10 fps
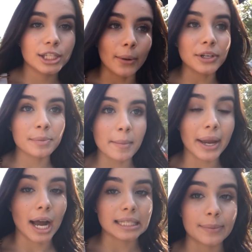So I just met
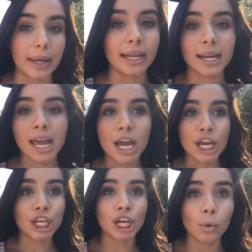my husband.
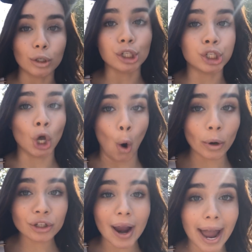He was so
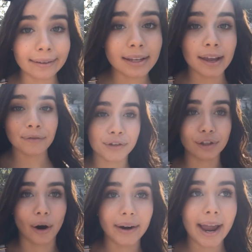attractive.
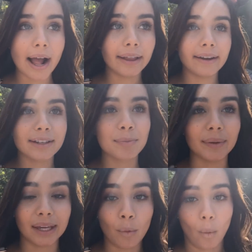Sorry, Alex,
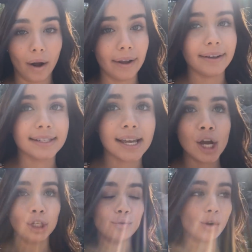but he was.
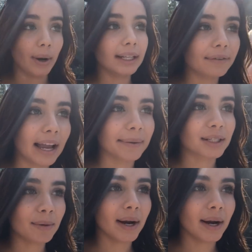You know I love Captain